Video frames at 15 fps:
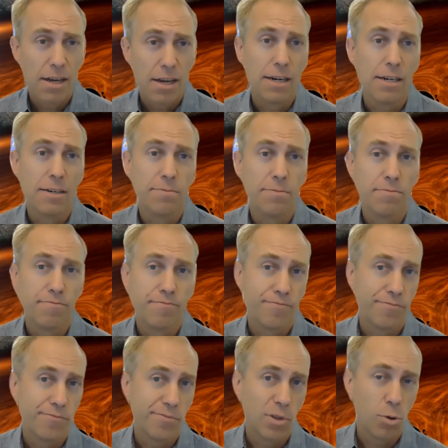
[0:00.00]

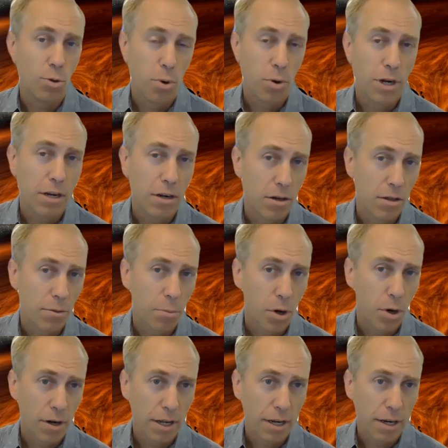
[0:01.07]
You put in all the
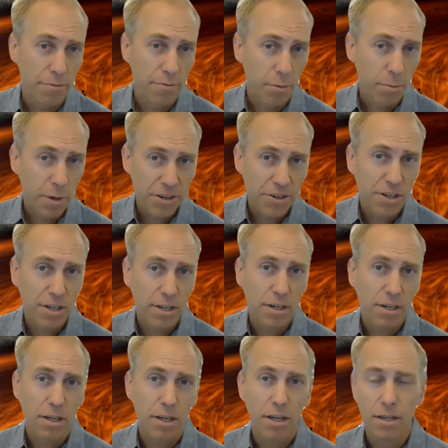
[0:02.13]
pertinent information.